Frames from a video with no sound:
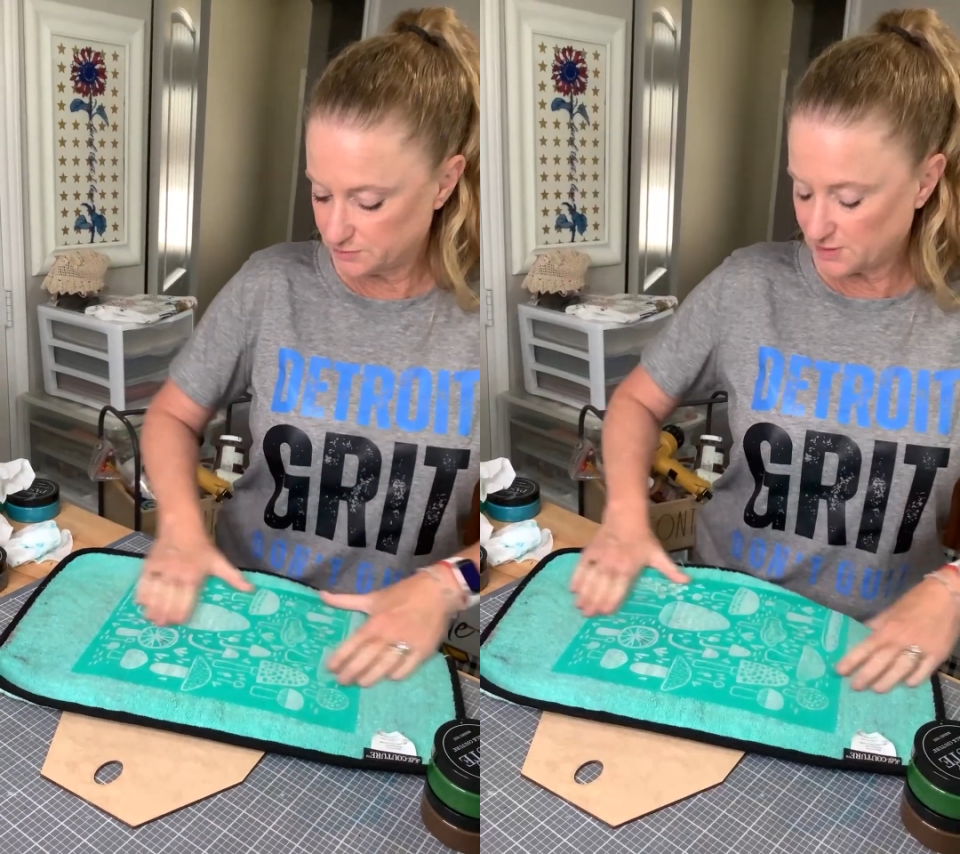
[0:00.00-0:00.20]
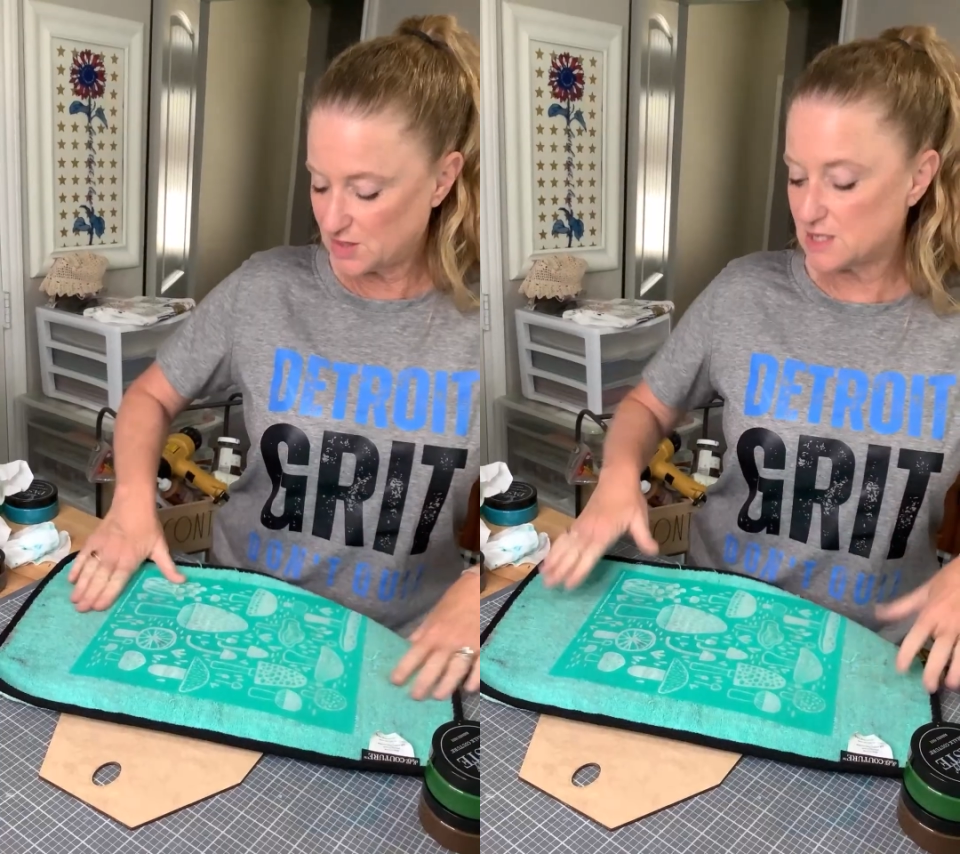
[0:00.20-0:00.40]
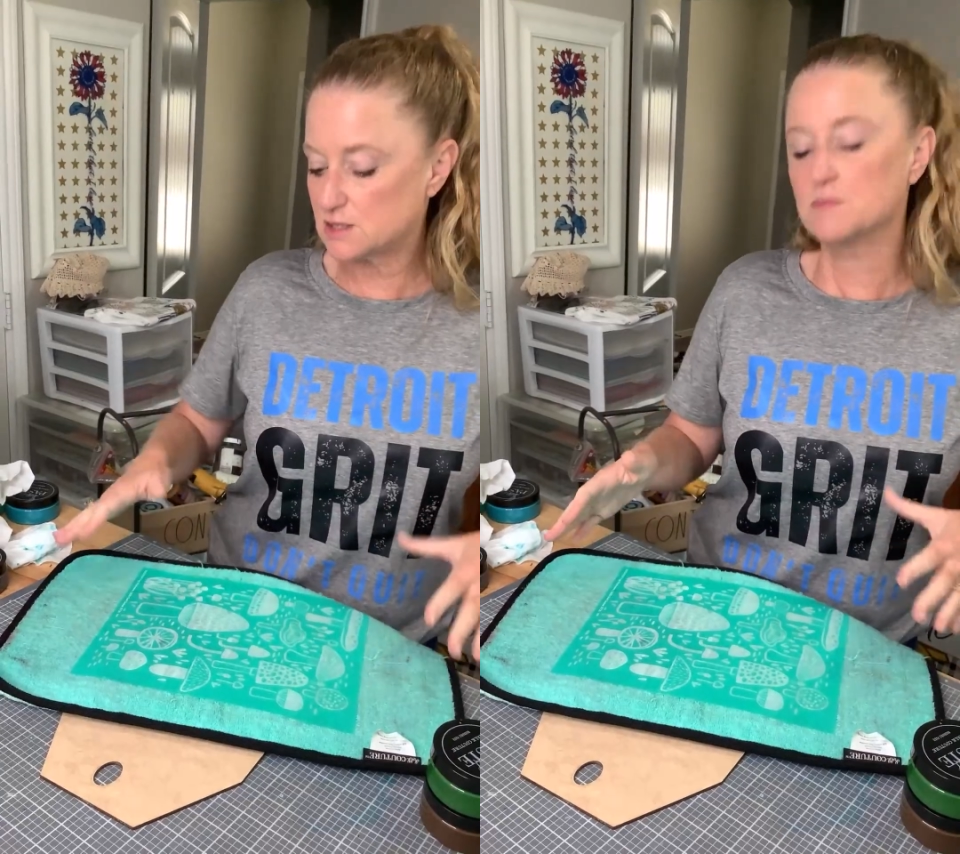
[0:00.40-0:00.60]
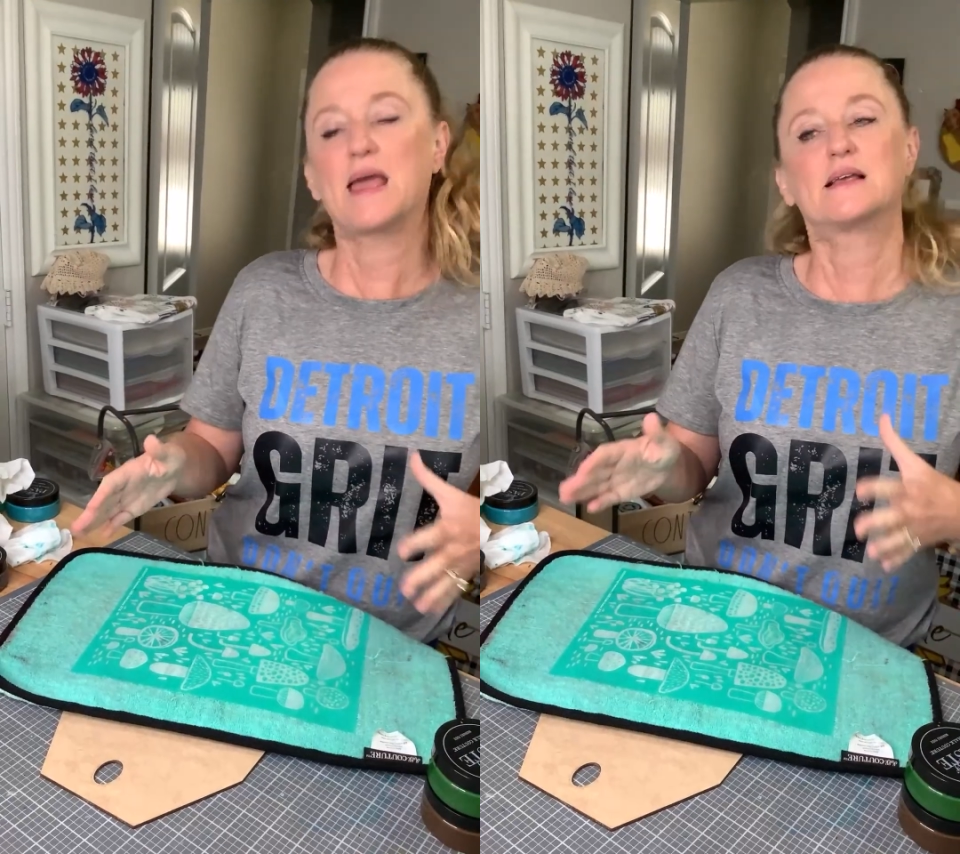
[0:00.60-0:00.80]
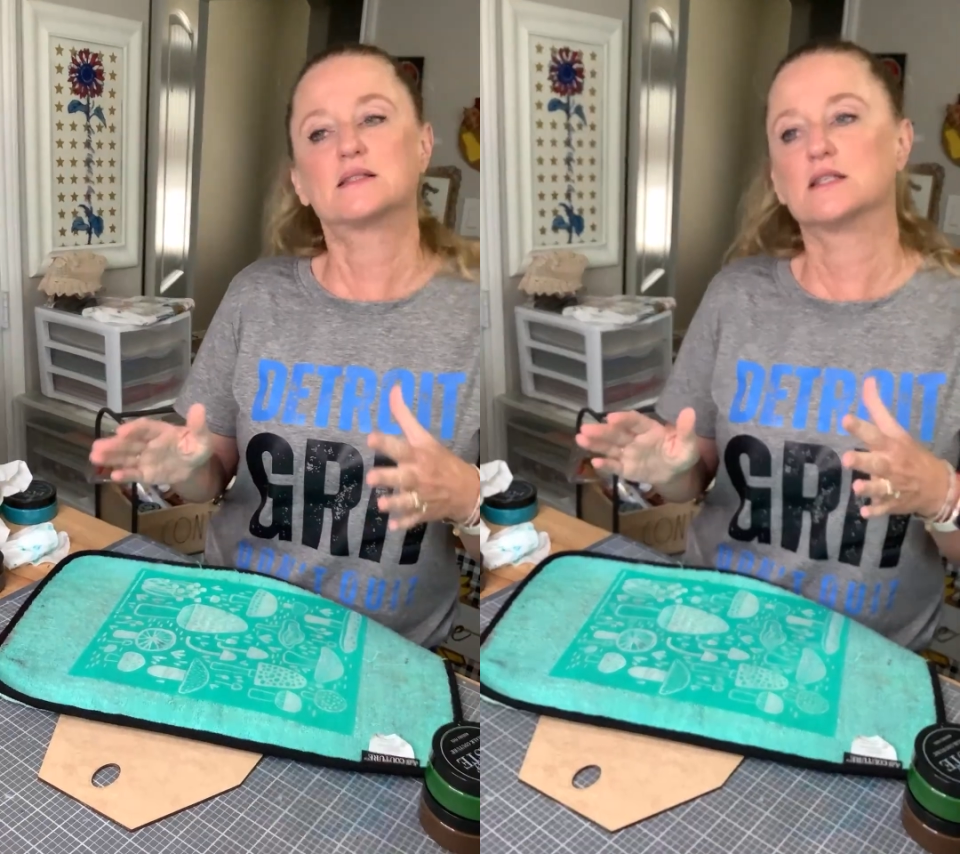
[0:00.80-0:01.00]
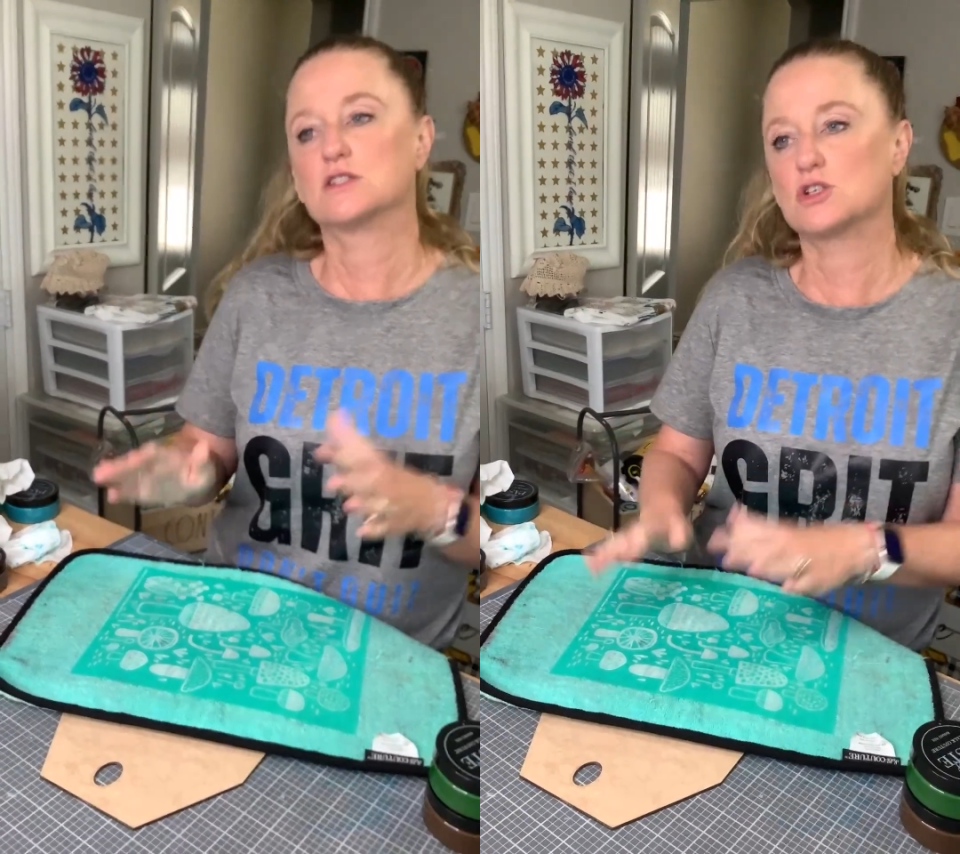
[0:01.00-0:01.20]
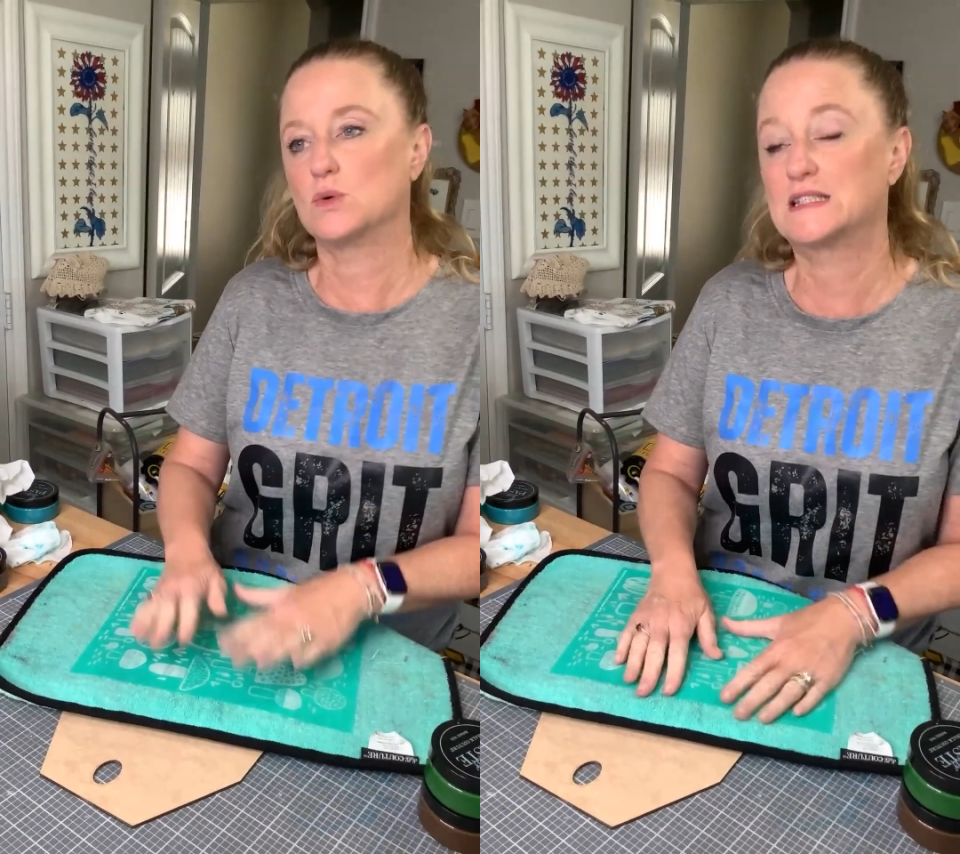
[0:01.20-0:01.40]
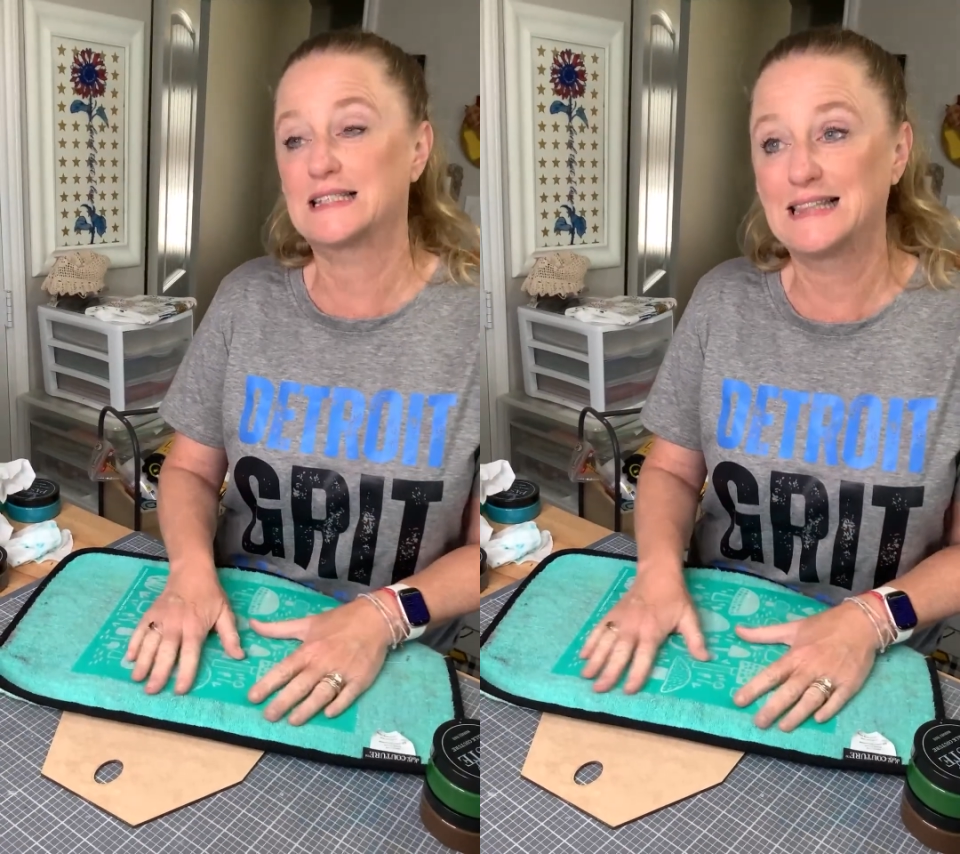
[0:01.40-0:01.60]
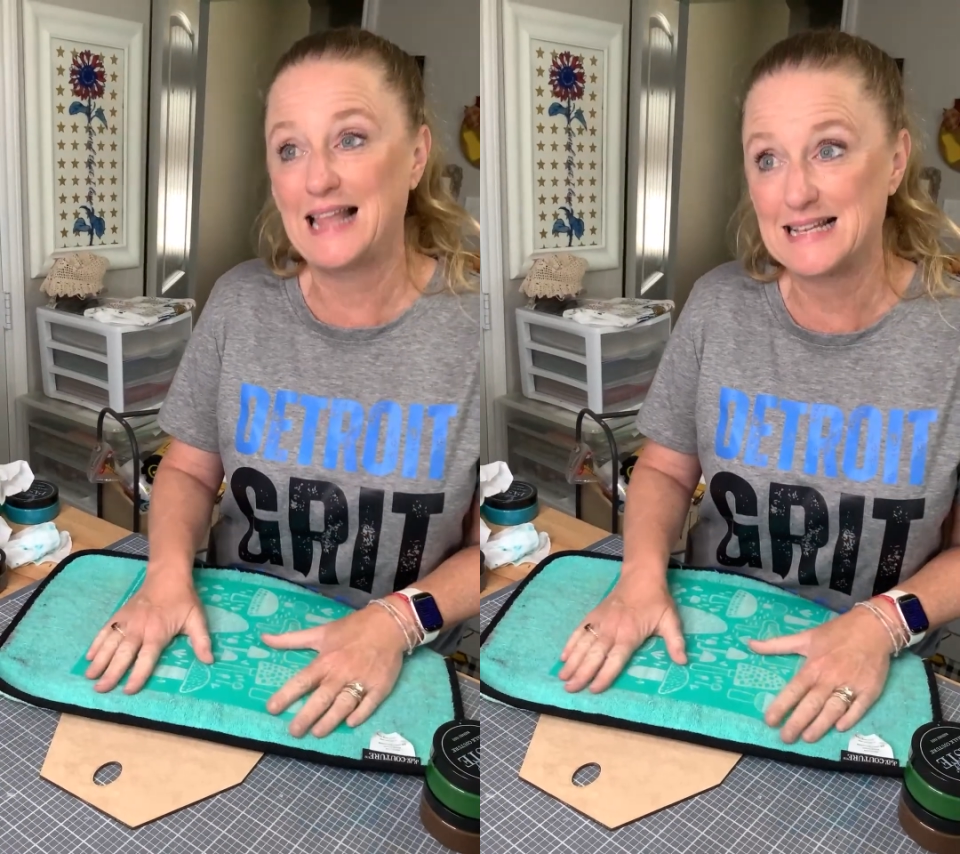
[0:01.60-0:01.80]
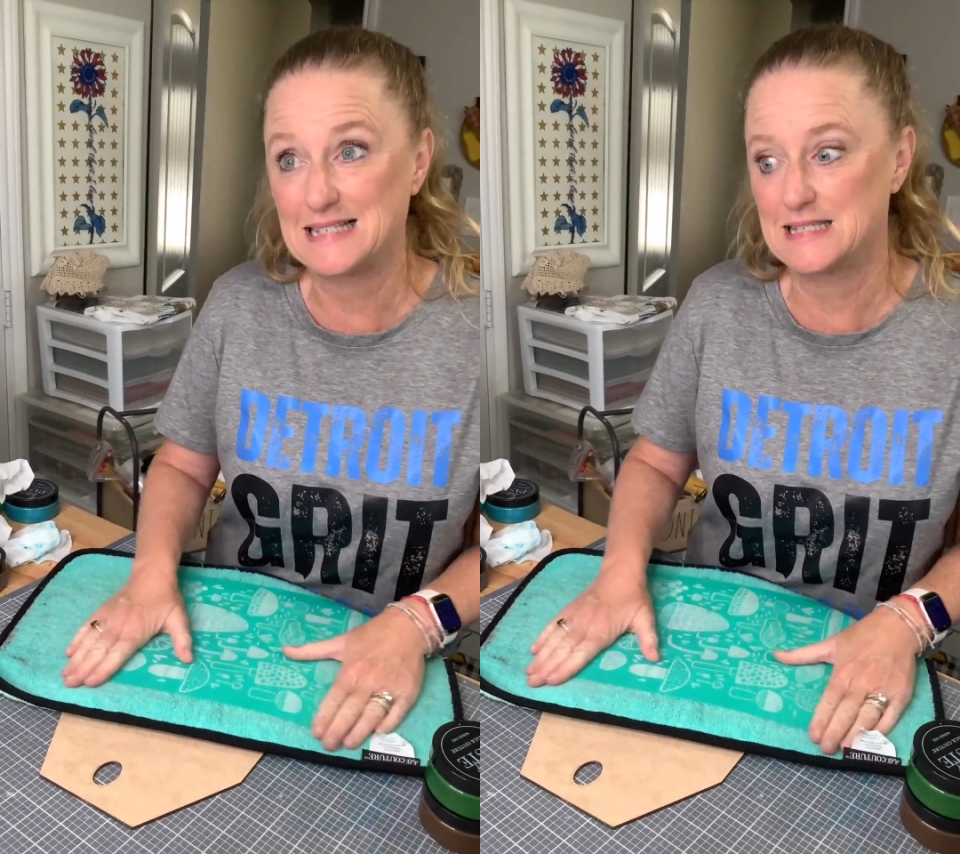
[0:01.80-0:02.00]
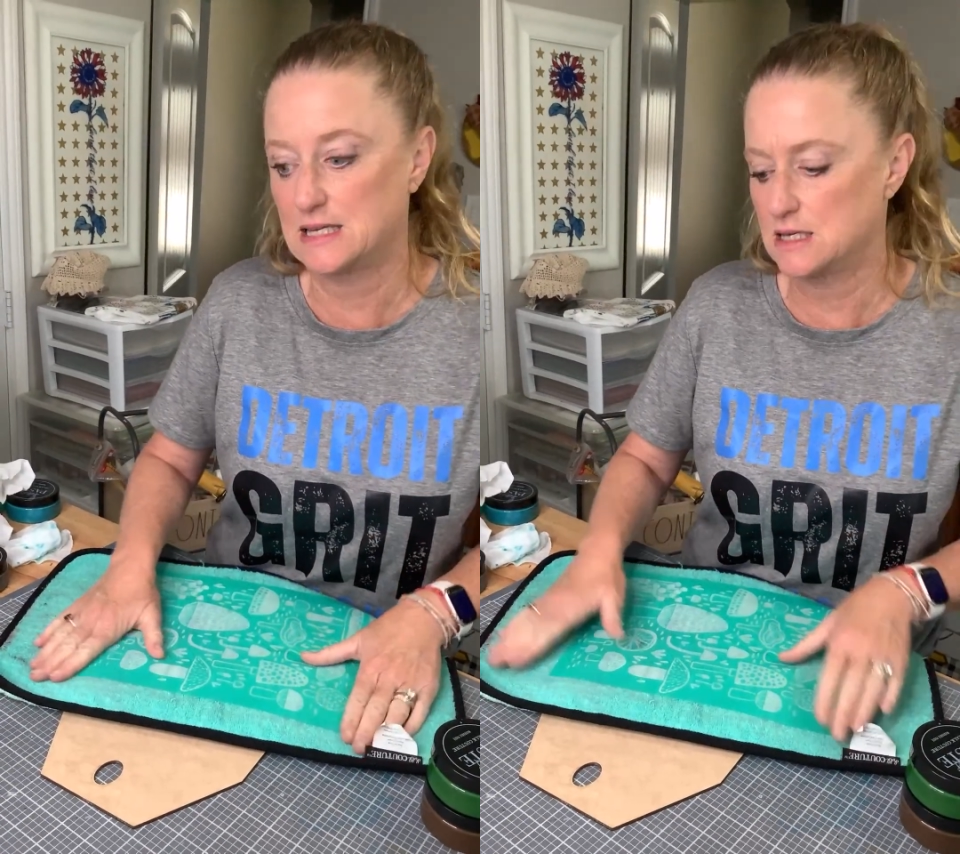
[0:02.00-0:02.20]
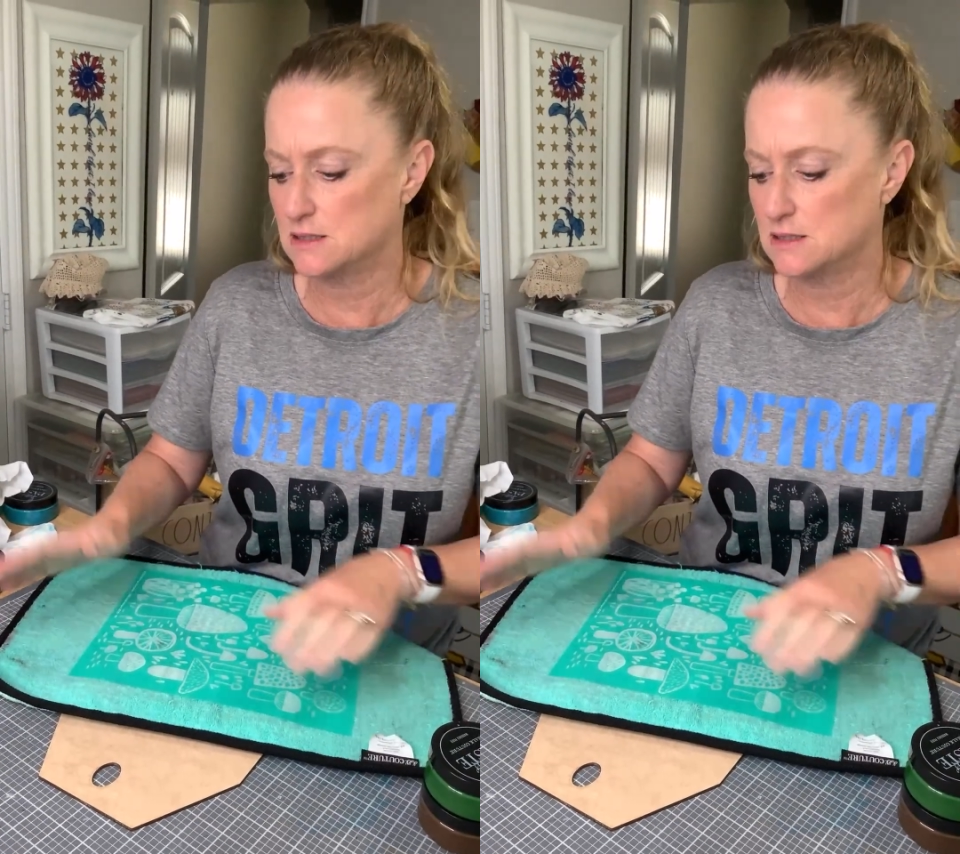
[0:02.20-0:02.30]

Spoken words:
this makes it so it's less sticky.